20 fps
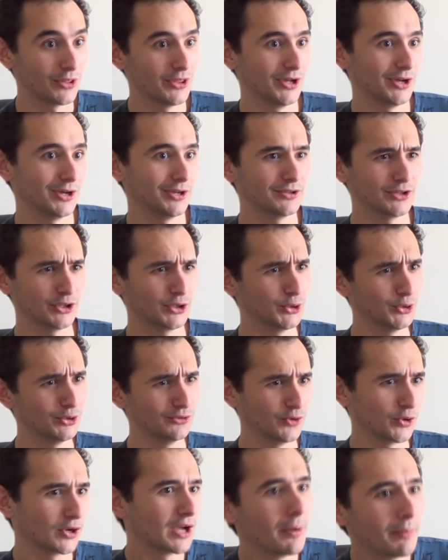the good of
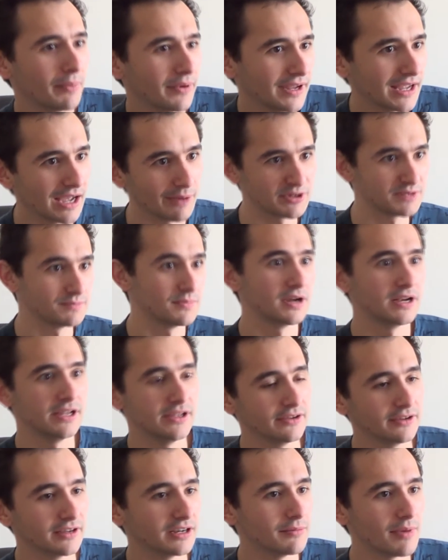your company, how much money
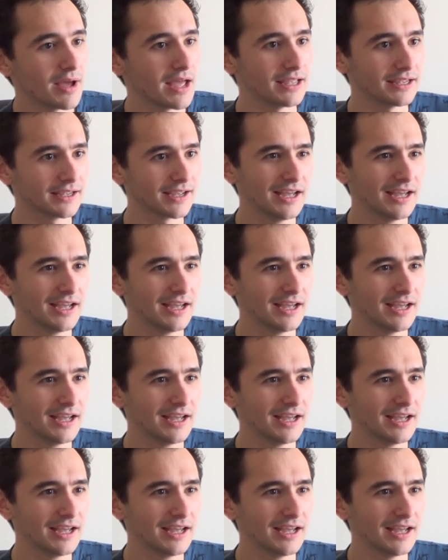you're going to make,